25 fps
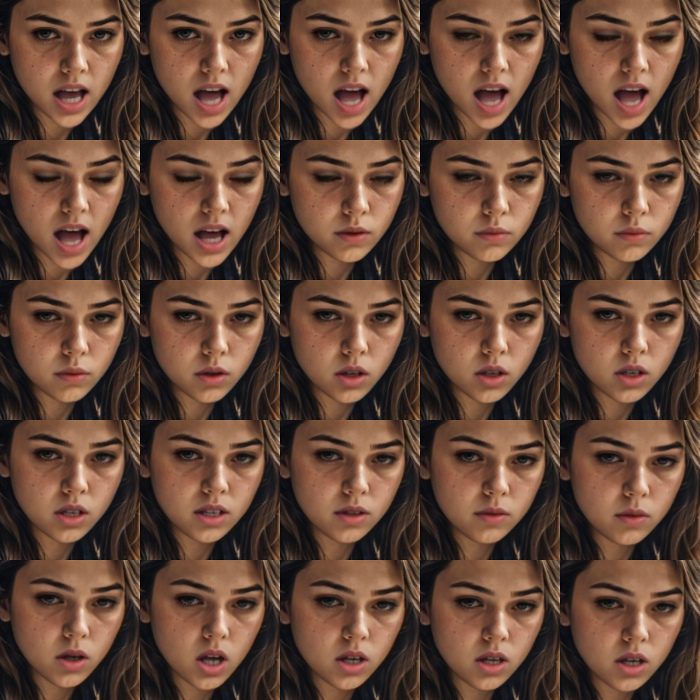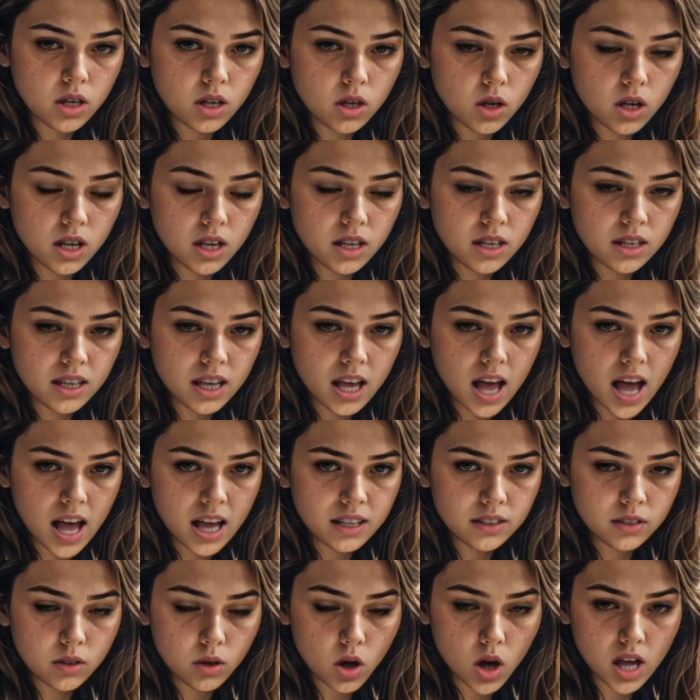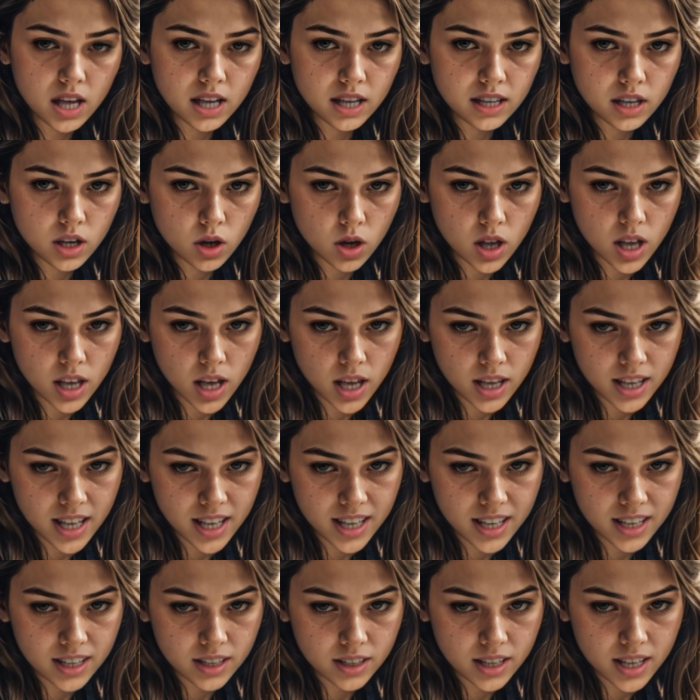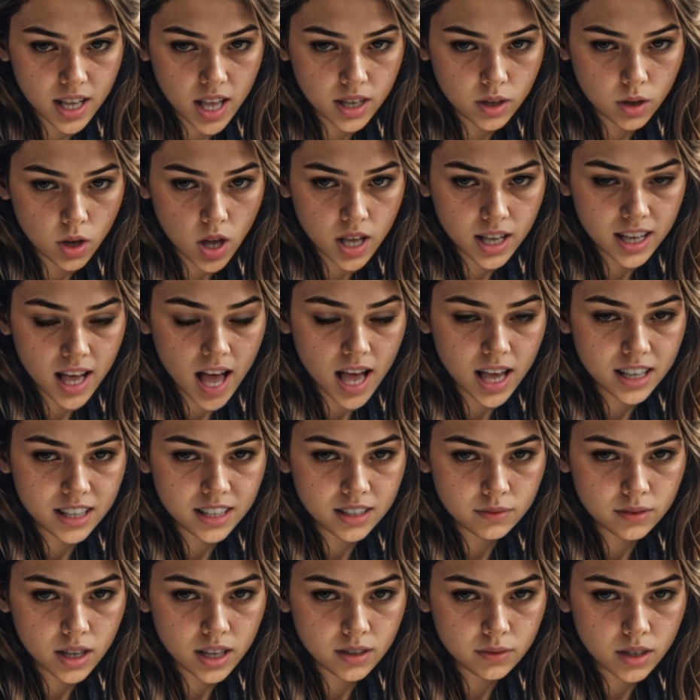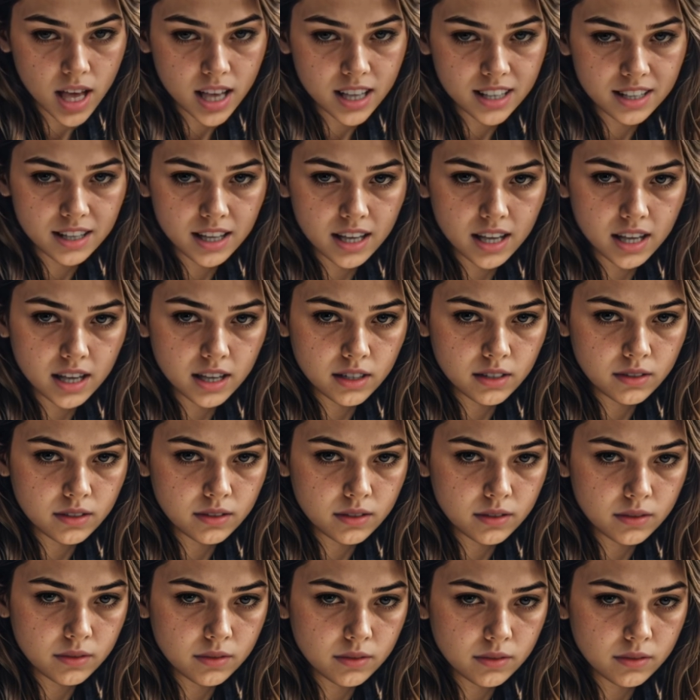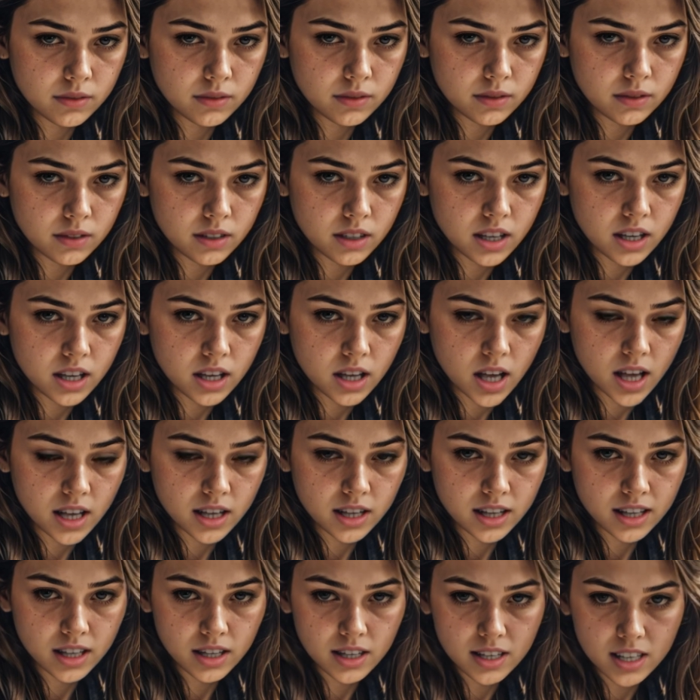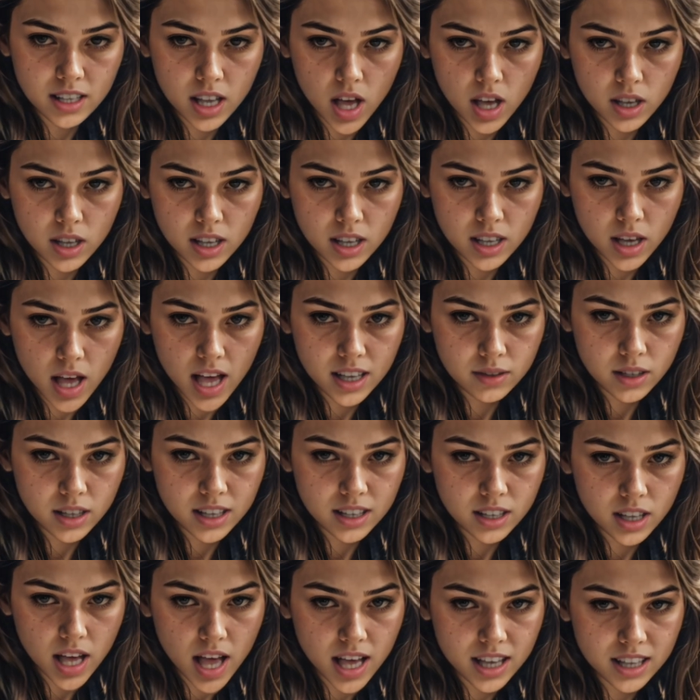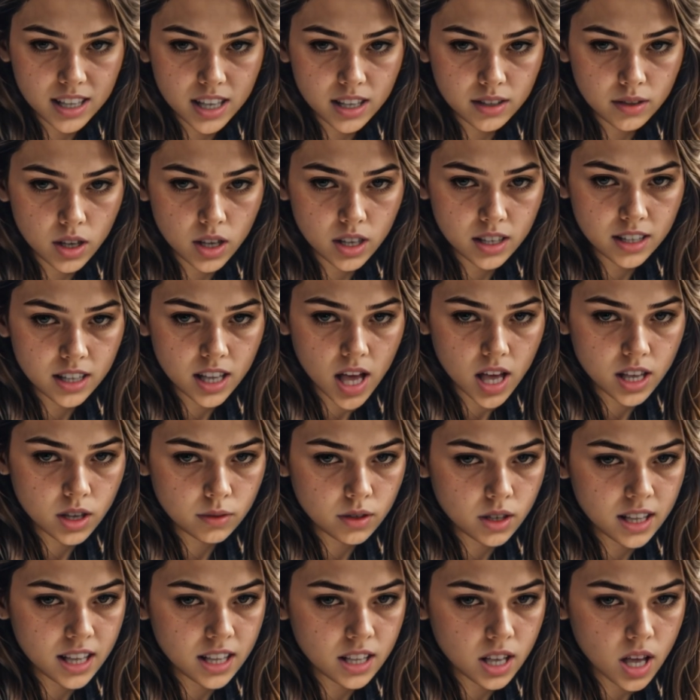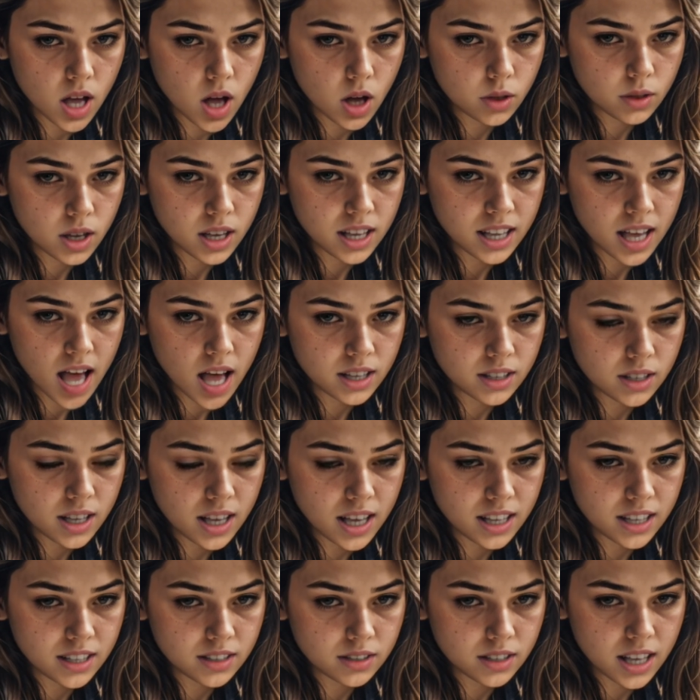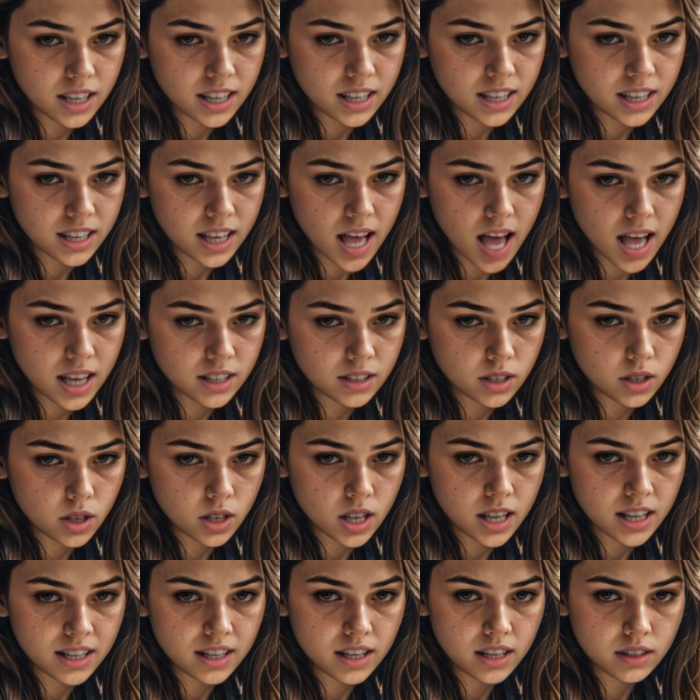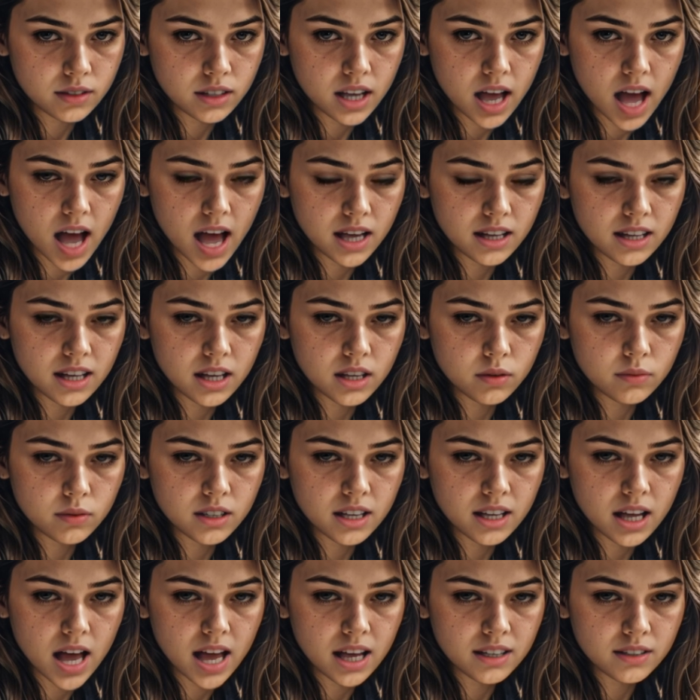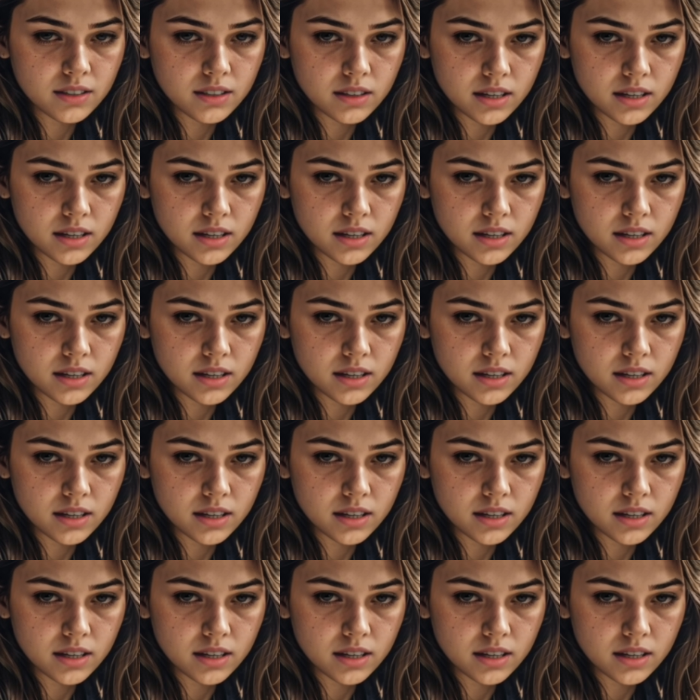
I approached both losers and asked what is going on here and where the hell is my bestie? Sir Talk-a-Lot was trying to smooth talk me and calm me down as if I didn't have a reason to be highly upset.